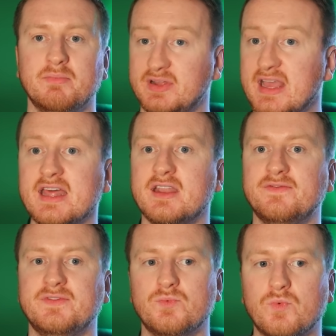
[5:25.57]
But
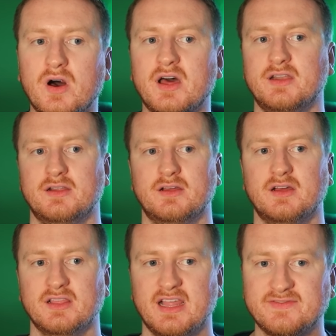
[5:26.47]
again, if you want
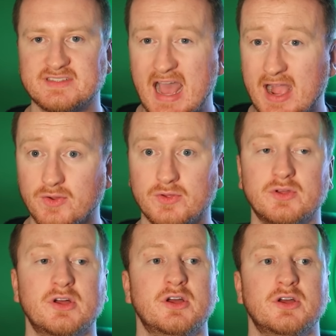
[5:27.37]
a left
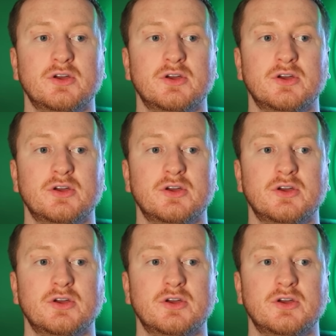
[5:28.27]
tackle